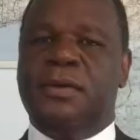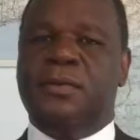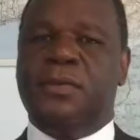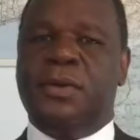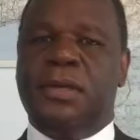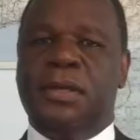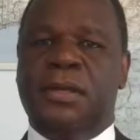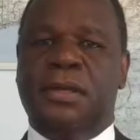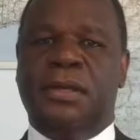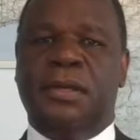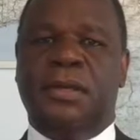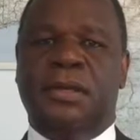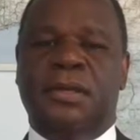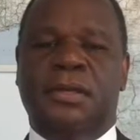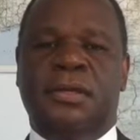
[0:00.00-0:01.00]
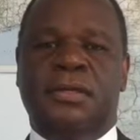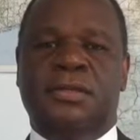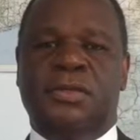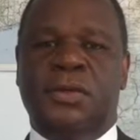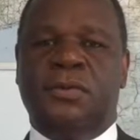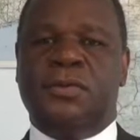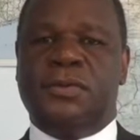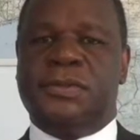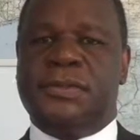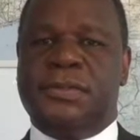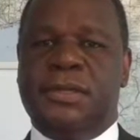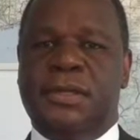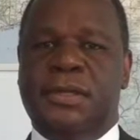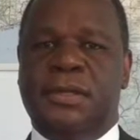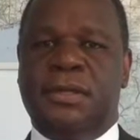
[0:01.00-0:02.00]
We don't
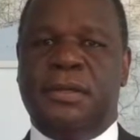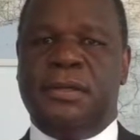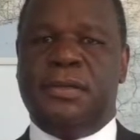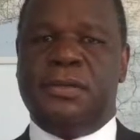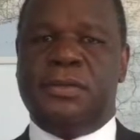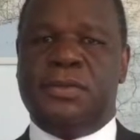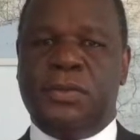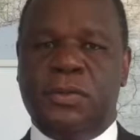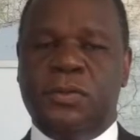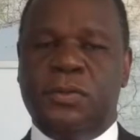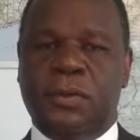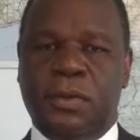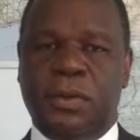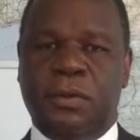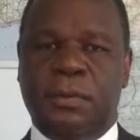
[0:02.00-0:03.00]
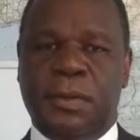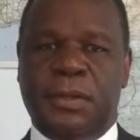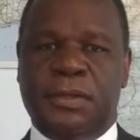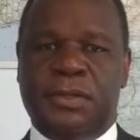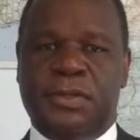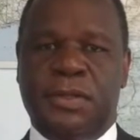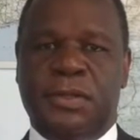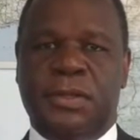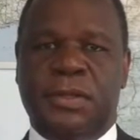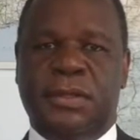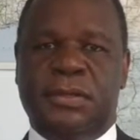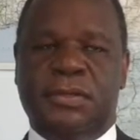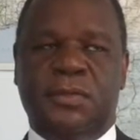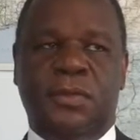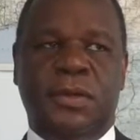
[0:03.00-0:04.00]
see two global
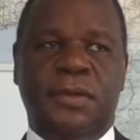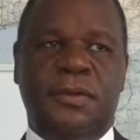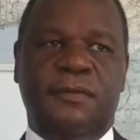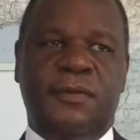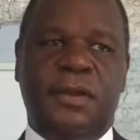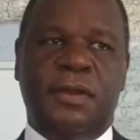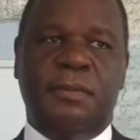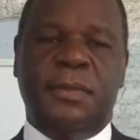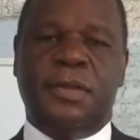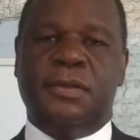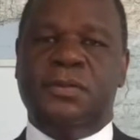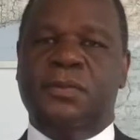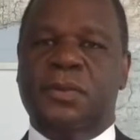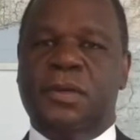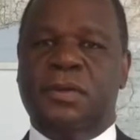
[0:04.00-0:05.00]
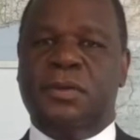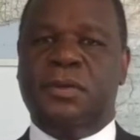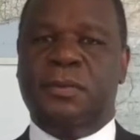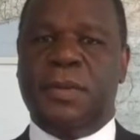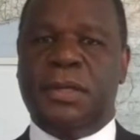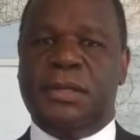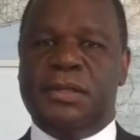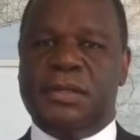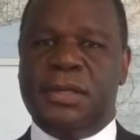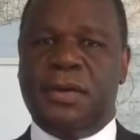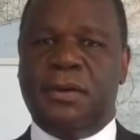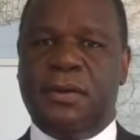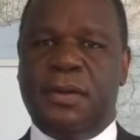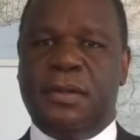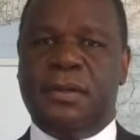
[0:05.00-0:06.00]
agendas, one development, one
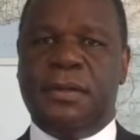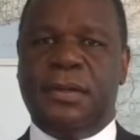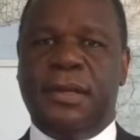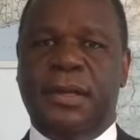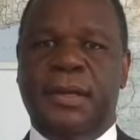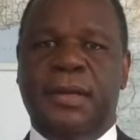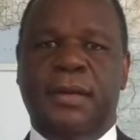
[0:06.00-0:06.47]
humanitarian.